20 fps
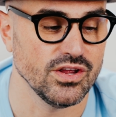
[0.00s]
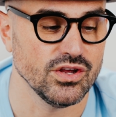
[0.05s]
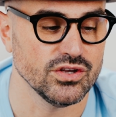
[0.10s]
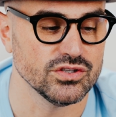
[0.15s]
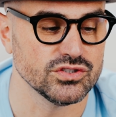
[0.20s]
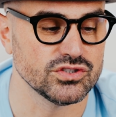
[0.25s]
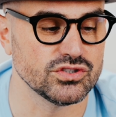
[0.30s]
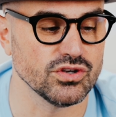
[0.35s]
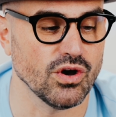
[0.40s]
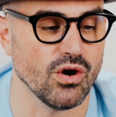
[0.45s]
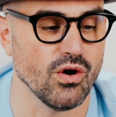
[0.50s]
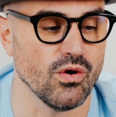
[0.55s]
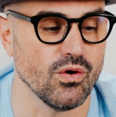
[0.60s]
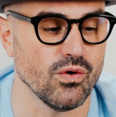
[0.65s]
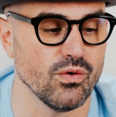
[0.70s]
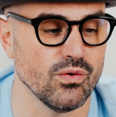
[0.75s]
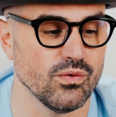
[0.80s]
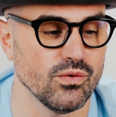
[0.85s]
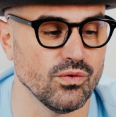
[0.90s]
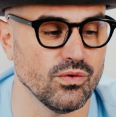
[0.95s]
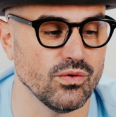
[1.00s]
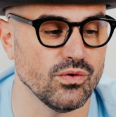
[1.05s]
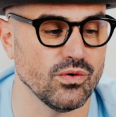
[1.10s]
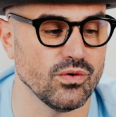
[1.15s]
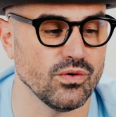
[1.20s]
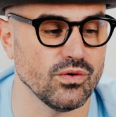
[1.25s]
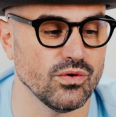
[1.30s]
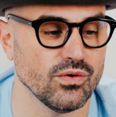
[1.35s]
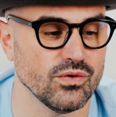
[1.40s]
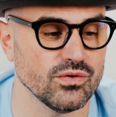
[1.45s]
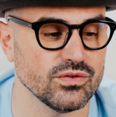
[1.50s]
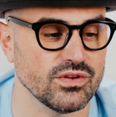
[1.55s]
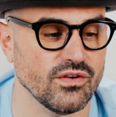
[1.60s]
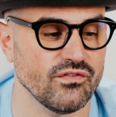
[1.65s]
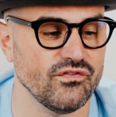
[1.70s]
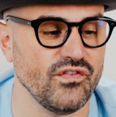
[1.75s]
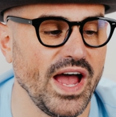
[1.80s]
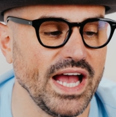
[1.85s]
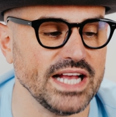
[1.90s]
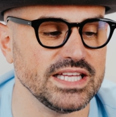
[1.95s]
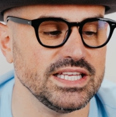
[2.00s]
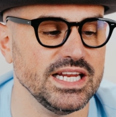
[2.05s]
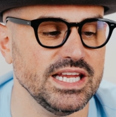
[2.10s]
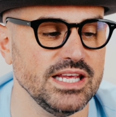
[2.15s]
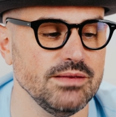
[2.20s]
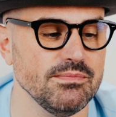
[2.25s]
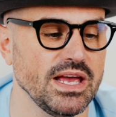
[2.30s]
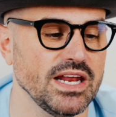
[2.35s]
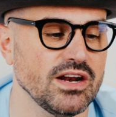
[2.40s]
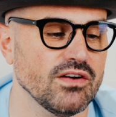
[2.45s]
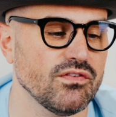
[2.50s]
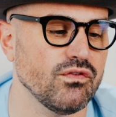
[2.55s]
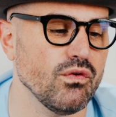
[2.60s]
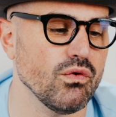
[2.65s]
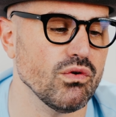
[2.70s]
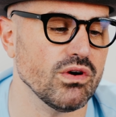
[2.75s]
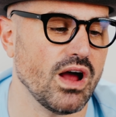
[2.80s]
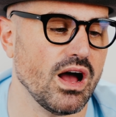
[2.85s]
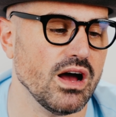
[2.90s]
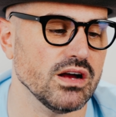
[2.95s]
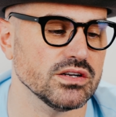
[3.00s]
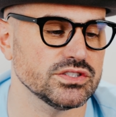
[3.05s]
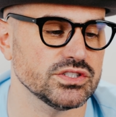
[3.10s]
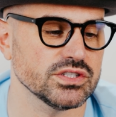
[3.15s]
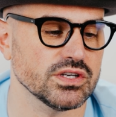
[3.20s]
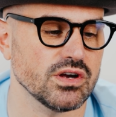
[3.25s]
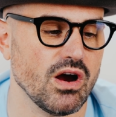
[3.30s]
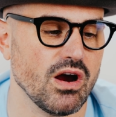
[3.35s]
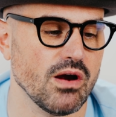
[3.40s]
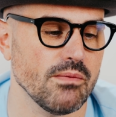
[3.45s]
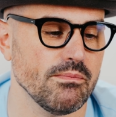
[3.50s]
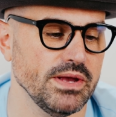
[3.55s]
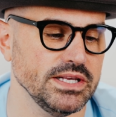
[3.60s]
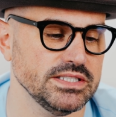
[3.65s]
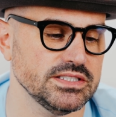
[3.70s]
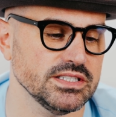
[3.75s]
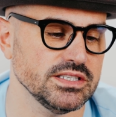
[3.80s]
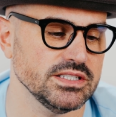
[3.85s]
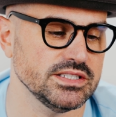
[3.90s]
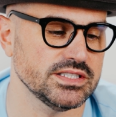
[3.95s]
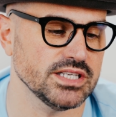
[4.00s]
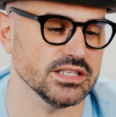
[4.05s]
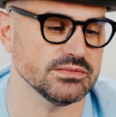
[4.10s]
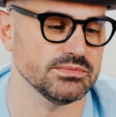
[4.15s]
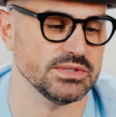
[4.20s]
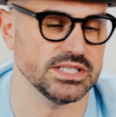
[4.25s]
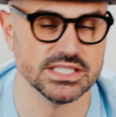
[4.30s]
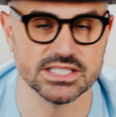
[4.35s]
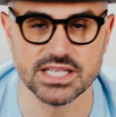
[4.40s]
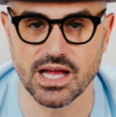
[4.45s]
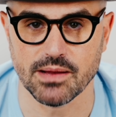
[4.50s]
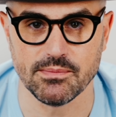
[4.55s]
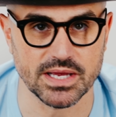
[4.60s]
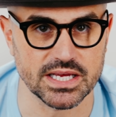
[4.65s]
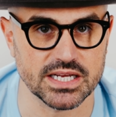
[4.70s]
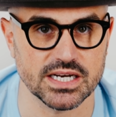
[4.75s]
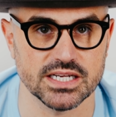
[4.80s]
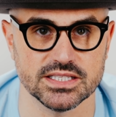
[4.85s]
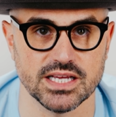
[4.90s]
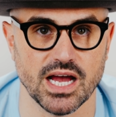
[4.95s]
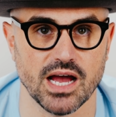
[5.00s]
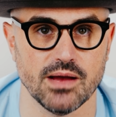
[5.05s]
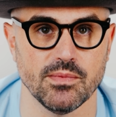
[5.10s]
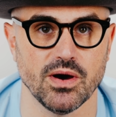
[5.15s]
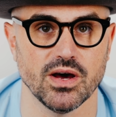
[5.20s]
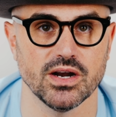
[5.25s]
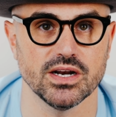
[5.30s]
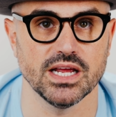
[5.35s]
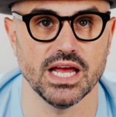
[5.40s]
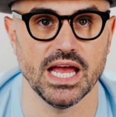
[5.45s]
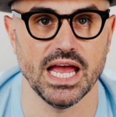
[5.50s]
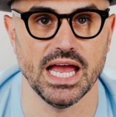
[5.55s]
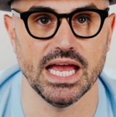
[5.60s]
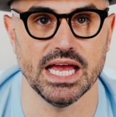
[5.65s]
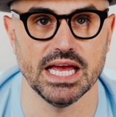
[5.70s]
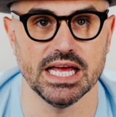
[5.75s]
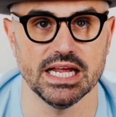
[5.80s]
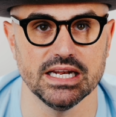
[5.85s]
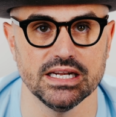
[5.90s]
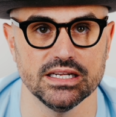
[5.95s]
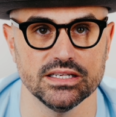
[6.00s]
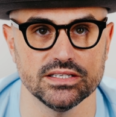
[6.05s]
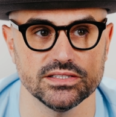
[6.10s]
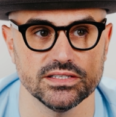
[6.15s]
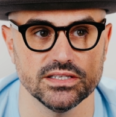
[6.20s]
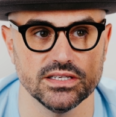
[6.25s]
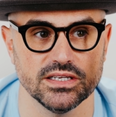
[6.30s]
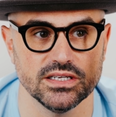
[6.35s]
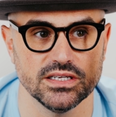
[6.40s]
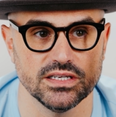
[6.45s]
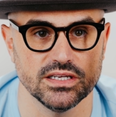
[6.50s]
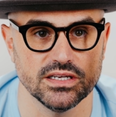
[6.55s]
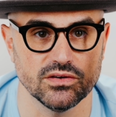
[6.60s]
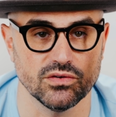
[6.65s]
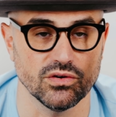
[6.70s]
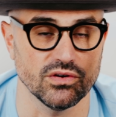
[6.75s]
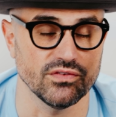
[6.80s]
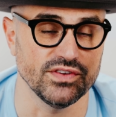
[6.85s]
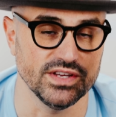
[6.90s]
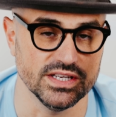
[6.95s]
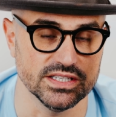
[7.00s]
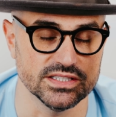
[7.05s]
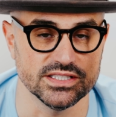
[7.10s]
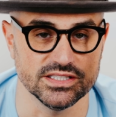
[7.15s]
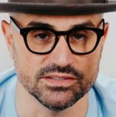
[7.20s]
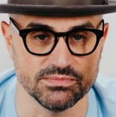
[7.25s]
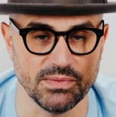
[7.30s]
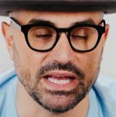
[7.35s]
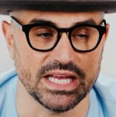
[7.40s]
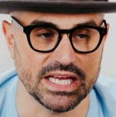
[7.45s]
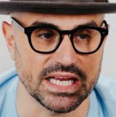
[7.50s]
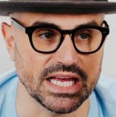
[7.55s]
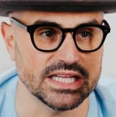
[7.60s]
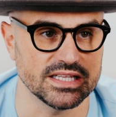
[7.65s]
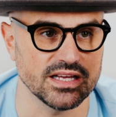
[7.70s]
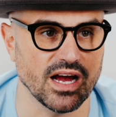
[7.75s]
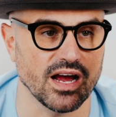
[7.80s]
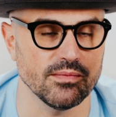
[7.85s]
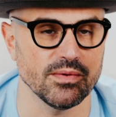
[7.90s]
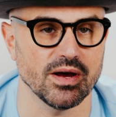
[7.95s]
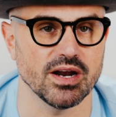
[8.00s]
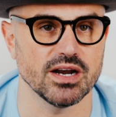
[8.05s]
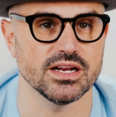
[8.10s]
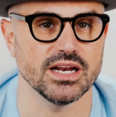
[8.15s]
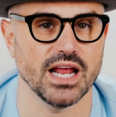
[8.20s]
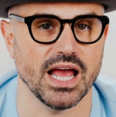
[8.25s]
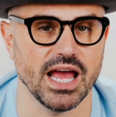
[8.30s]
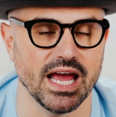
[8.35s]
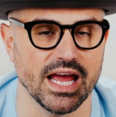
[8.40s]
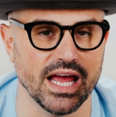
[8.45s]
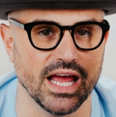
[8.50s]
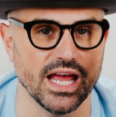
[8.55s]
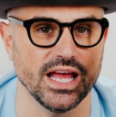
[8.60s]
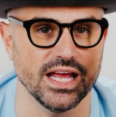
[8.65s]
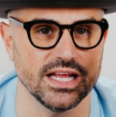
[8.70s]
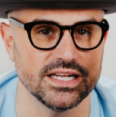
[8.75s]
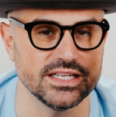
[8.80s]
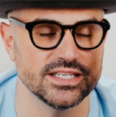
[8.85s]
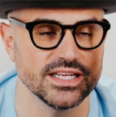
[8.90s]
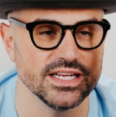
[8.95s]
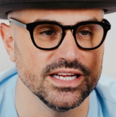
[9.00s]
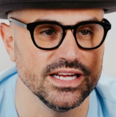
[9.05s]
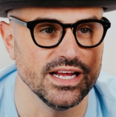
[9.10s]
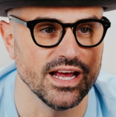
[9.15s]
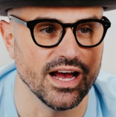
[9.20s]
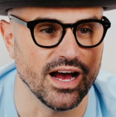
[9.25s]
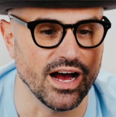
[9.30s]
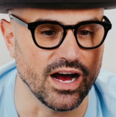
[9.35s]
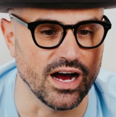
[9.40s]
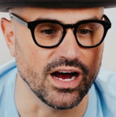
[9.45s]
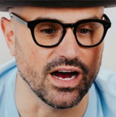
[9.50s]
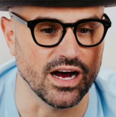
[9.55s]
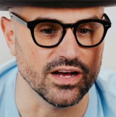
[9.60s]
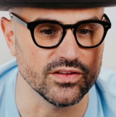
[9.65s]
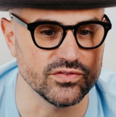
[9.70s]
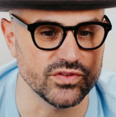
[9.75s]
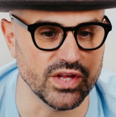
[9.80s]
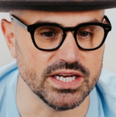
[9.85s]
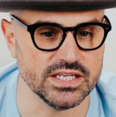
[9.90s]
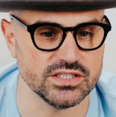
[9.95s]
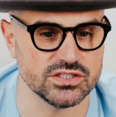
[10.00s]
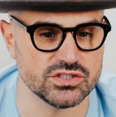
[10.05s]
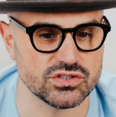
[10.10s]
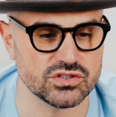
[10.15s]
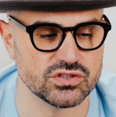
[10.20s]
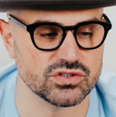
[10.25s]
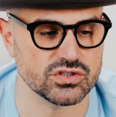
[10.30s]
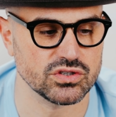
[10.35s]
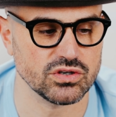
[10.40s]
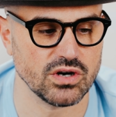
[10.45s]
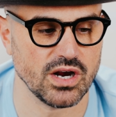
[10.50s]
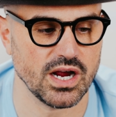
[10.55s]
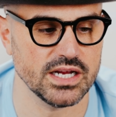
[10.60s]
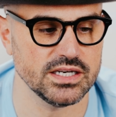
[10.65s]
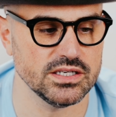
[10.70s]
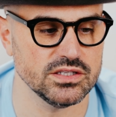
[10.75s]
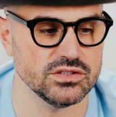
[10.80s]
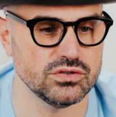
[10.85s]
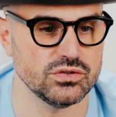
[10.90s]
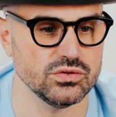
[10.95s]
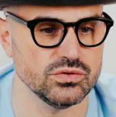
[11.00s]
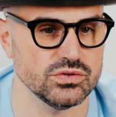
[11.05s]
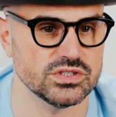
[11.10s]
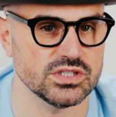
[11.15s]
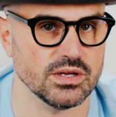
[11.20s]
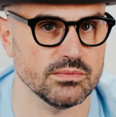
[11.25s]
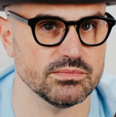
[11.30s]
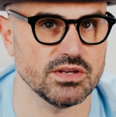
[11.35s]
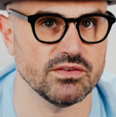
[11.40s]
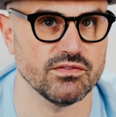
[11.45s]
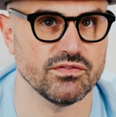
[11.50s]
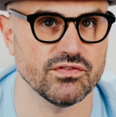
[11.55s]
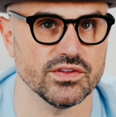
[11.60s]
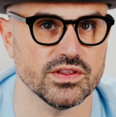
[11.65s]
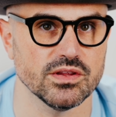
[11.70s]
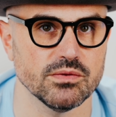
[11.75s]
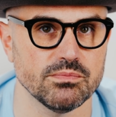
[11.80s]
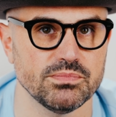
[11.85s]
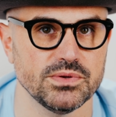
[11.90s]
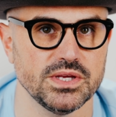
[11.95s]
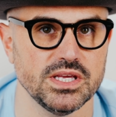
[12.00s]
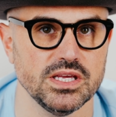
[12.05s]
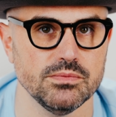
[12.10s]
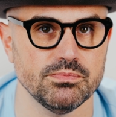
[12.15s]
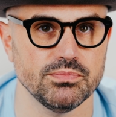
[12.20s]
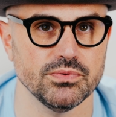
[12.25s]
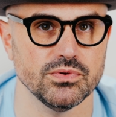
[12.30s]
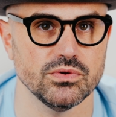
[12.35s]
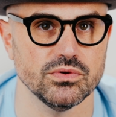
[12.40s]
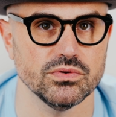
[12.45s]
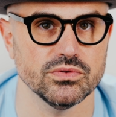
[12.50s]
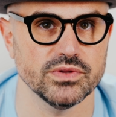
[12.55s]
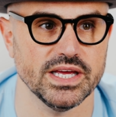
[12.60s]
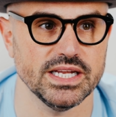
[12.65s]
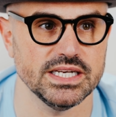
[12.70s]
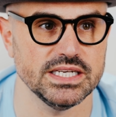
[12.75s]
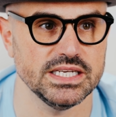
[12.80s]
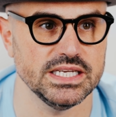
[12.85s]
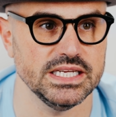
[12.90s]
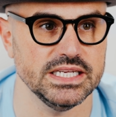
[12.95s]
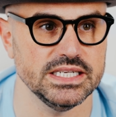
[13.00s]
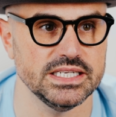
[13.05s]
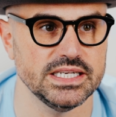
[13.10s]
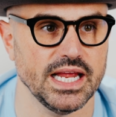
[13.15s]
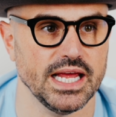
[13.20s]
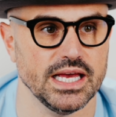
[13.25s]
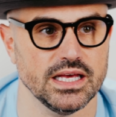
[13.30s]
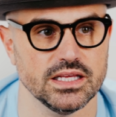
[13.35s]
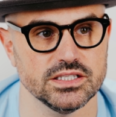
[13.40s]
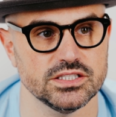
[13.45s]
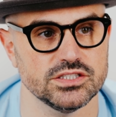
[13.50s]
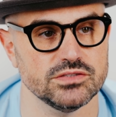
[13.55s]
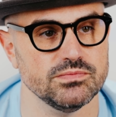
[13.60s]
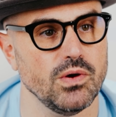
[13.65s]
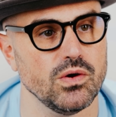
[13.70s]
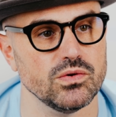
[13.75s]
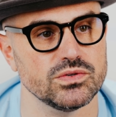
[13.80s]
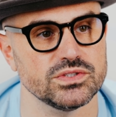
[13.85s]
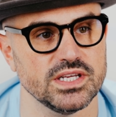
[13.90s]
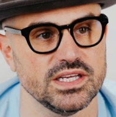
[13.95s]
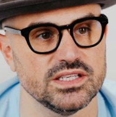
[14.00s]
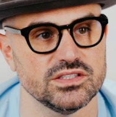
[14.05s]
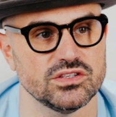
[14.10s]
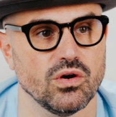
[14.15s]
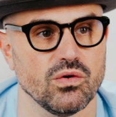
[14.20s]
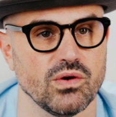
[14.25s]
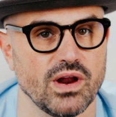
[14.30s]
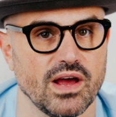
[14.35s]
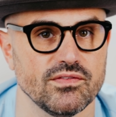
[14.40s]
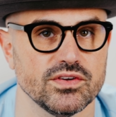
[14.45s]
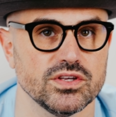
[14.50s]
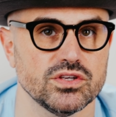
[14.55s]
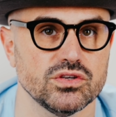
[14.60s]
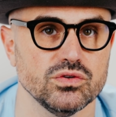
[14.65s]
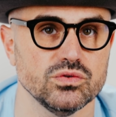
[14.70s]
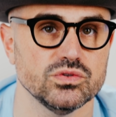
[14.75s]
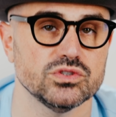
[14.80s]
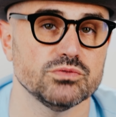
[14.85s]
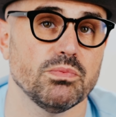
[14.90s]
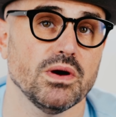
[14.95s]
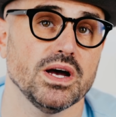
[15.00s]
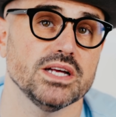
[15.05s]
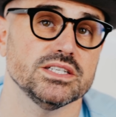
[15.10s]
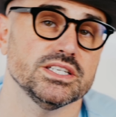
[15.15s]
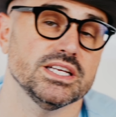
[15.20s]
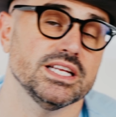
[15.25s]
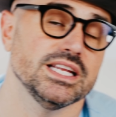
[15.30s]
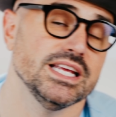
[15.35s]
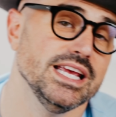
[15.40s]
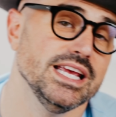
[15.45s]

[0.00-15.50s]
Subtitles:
So the fact that he made a $4 cigar basically tells me he's not making a dime on it, and or if he is, he's making a dime on it, and that he's trying to do something for the people that need daily smokes and don't have a huge budget.